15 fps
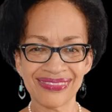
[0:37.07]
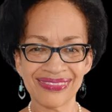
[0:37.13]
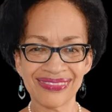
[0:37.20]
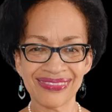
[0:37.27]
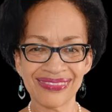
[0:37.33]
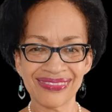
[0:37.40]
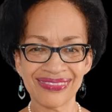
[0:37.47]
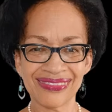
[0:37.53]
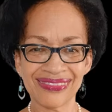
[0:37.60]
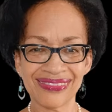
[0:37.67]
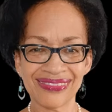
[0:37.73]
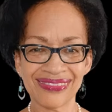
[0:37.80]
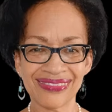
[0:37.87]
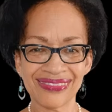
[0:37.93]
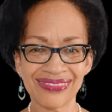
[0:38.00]

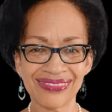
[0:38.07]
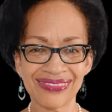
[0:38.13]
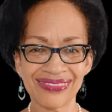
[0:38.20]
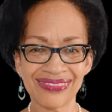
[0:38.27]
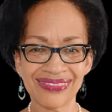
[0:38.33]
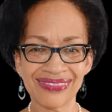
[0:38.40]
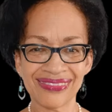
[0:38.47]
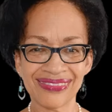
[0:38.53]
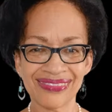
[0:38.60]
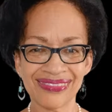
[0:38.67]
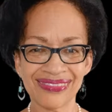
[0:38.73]
Nothing is said.